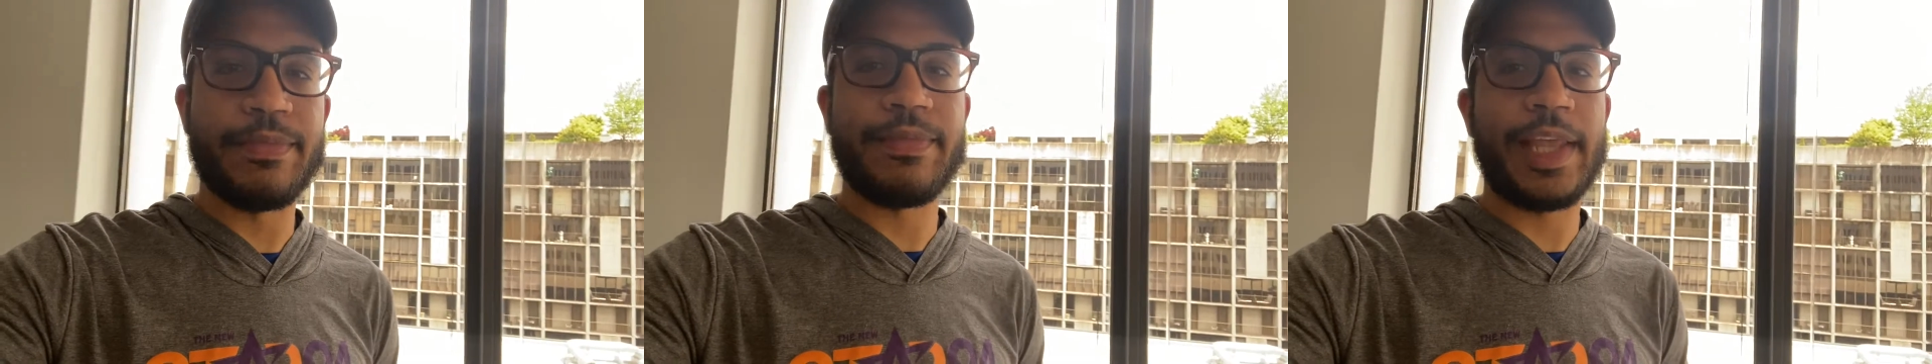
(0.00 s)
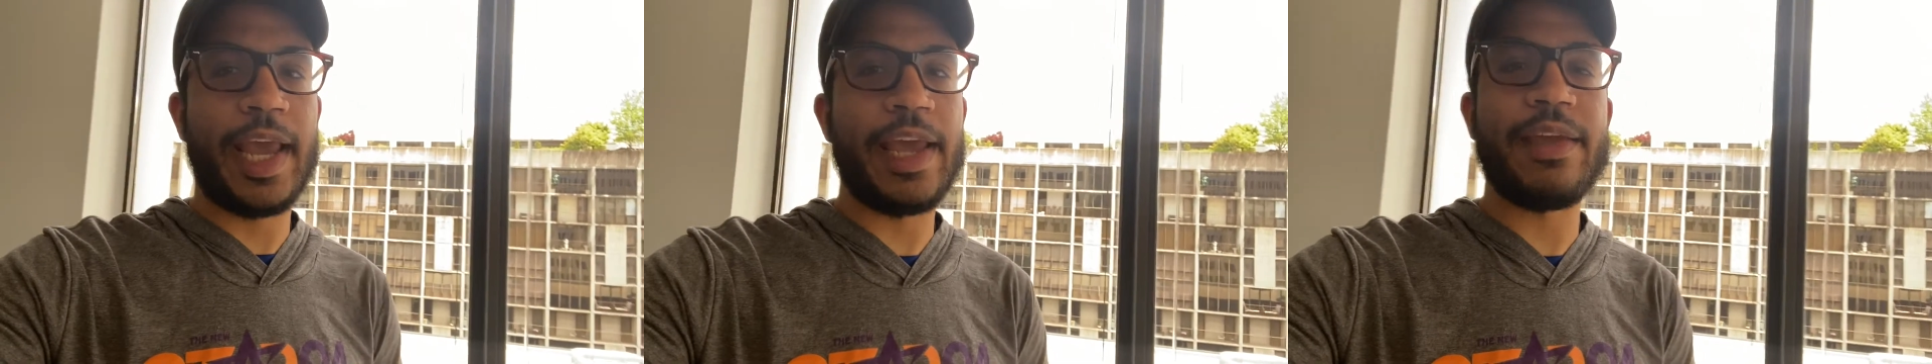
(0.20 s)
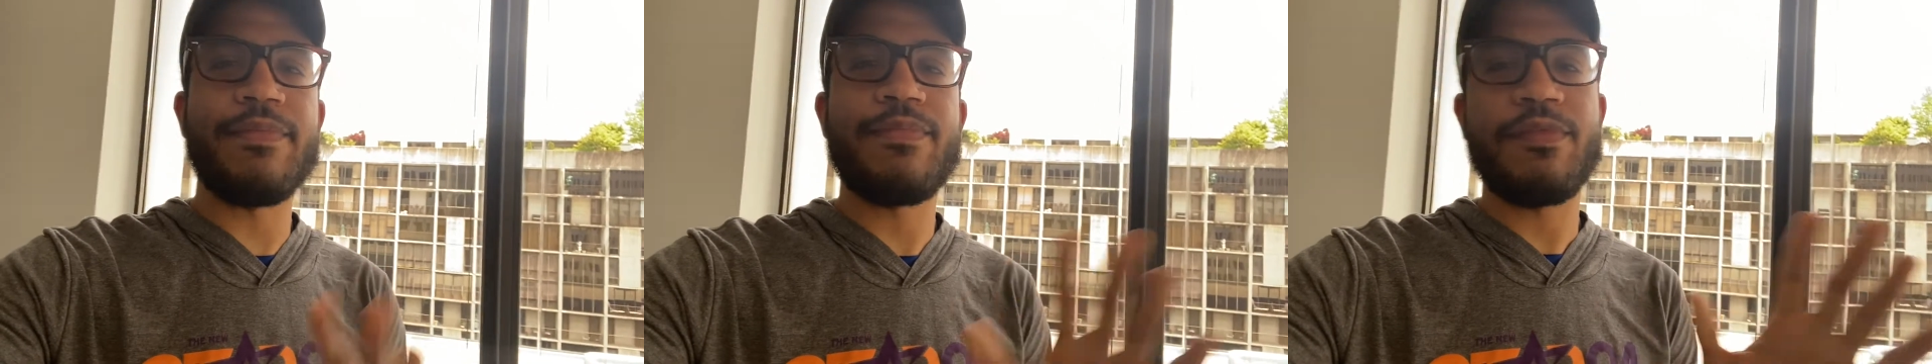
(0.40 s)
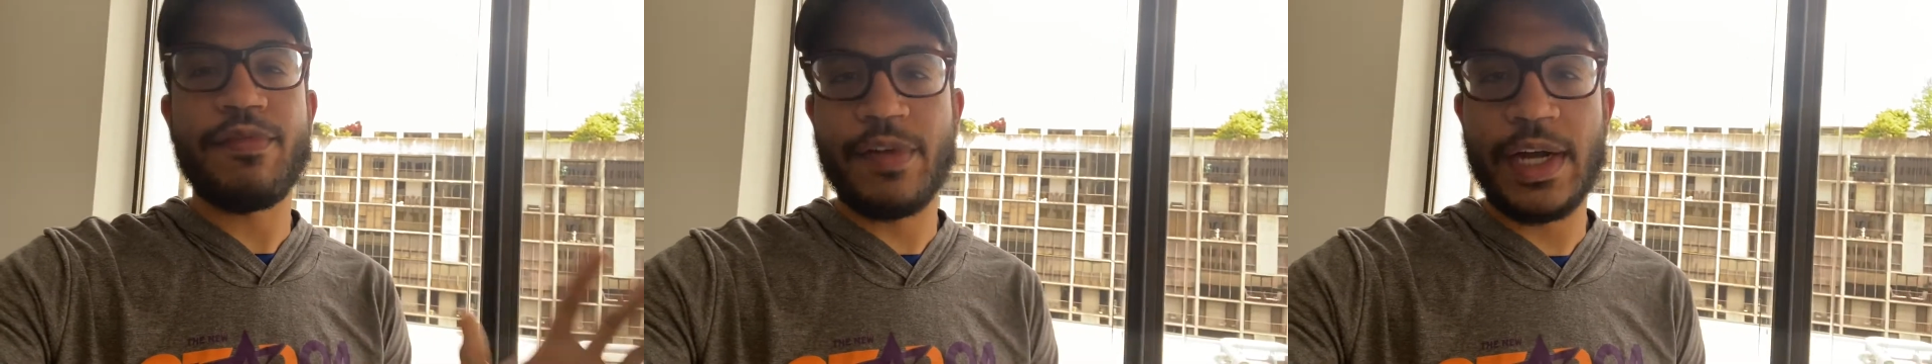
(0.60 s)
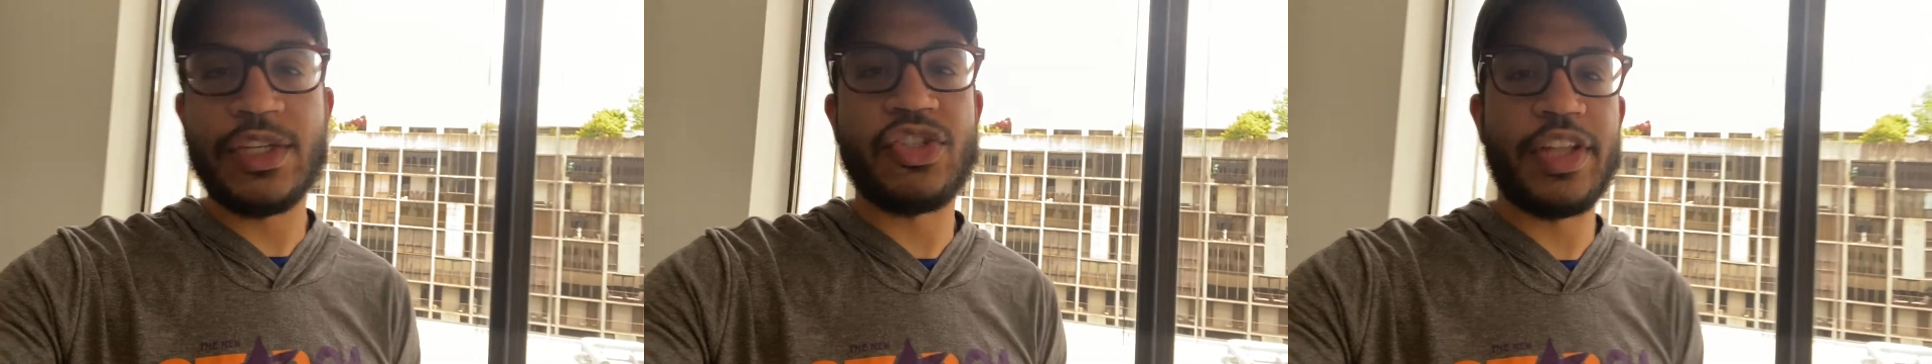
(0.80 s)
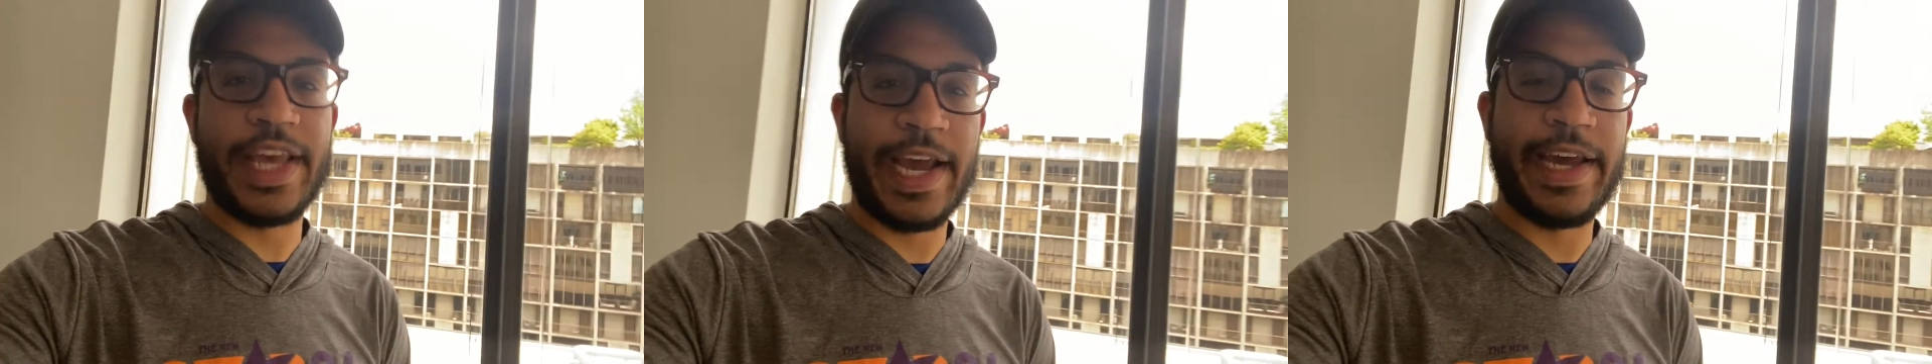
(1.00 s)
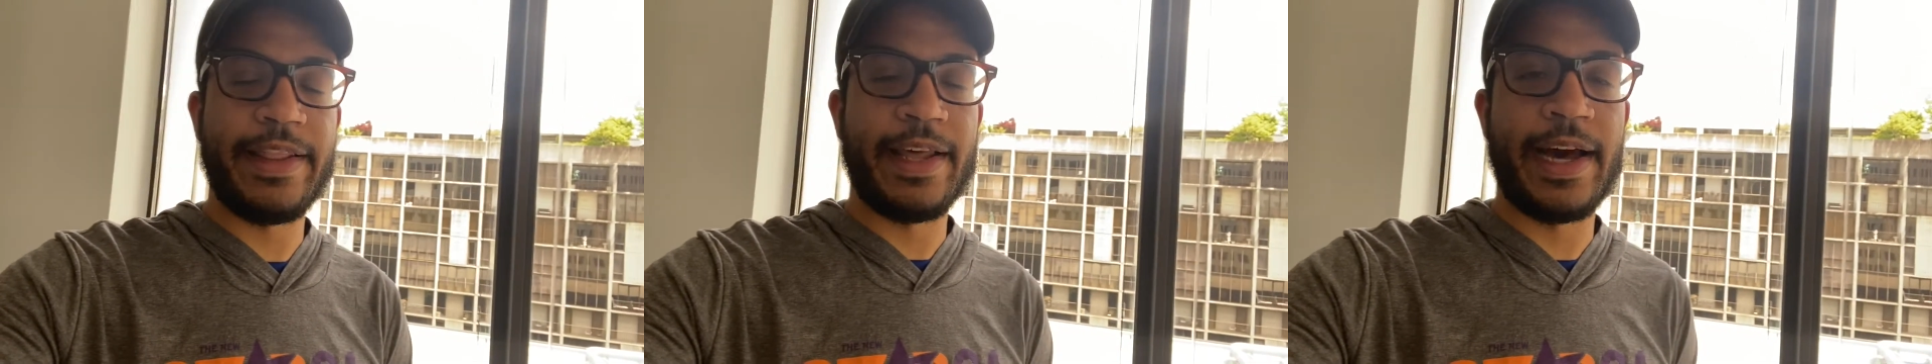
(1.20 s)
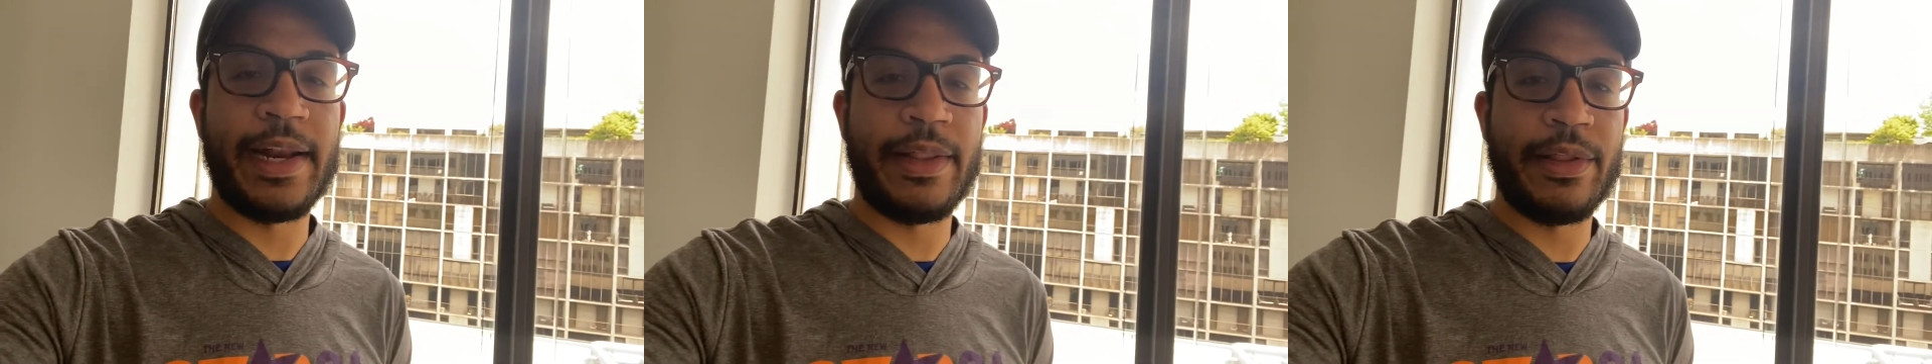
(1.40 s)
They fudge the
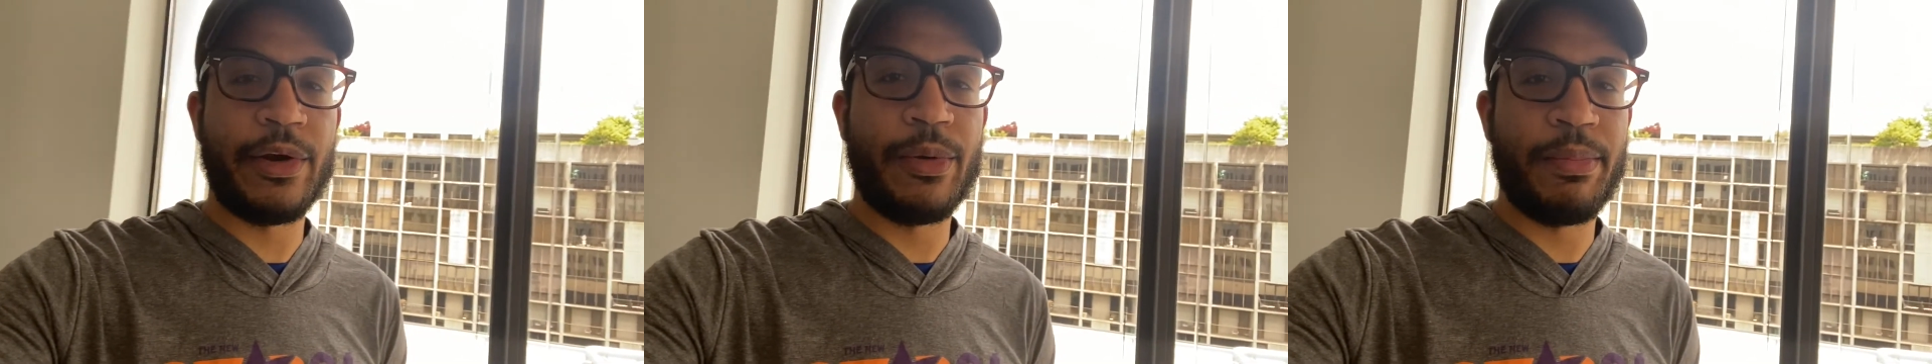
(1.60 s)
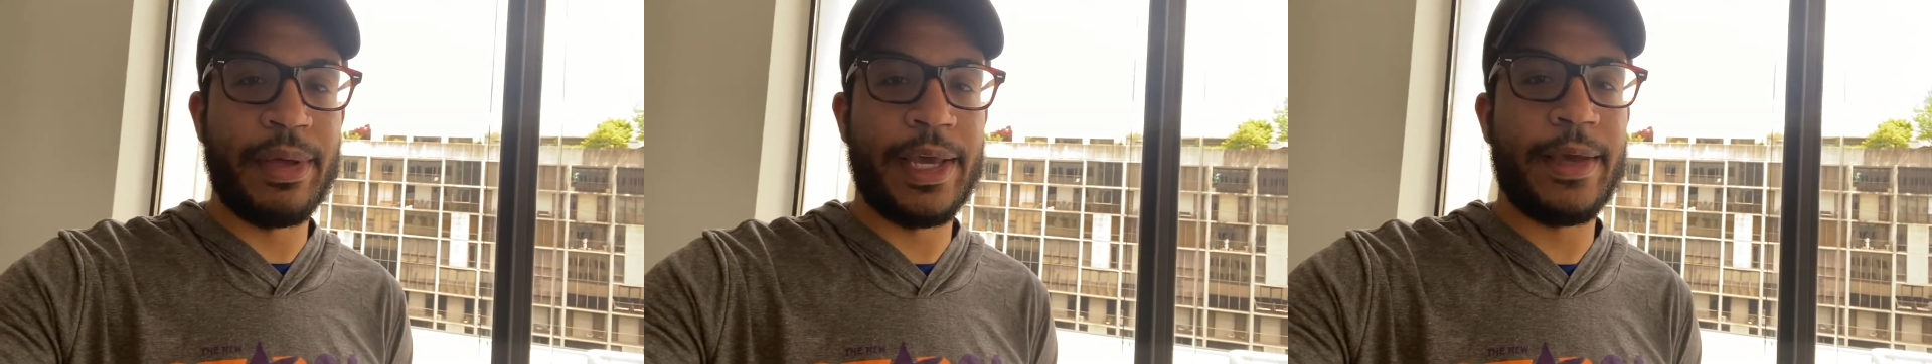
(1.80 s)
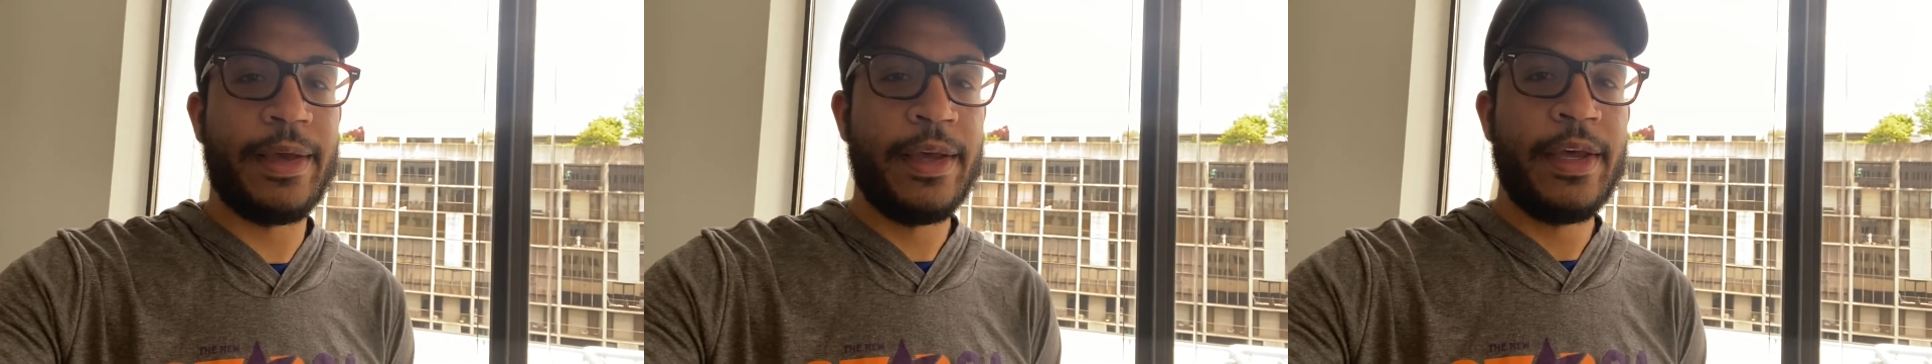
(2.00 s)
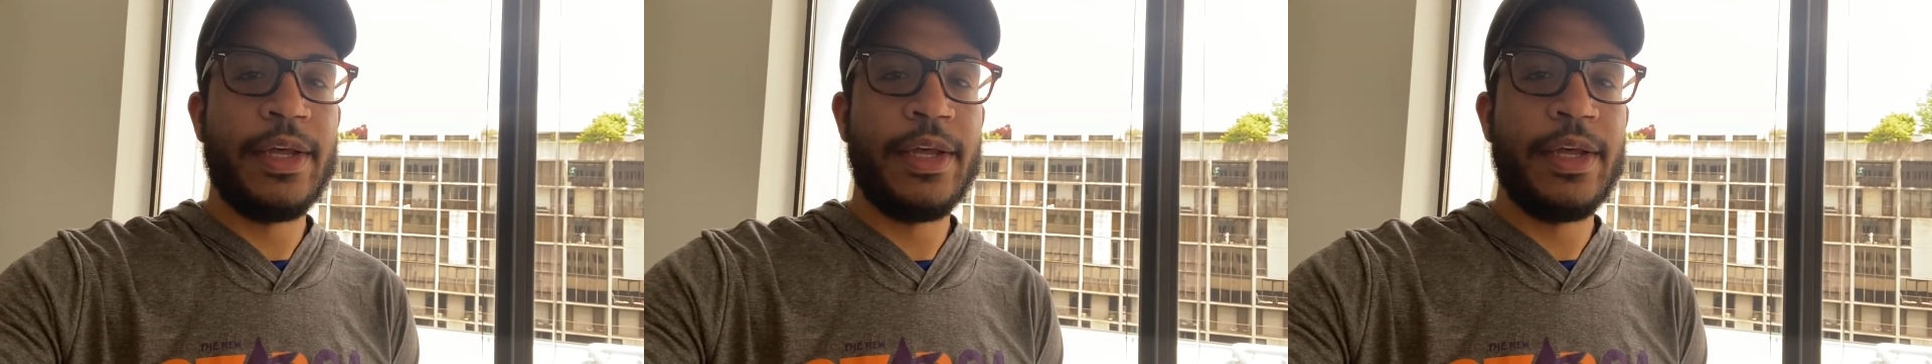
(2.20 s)
headline a little bit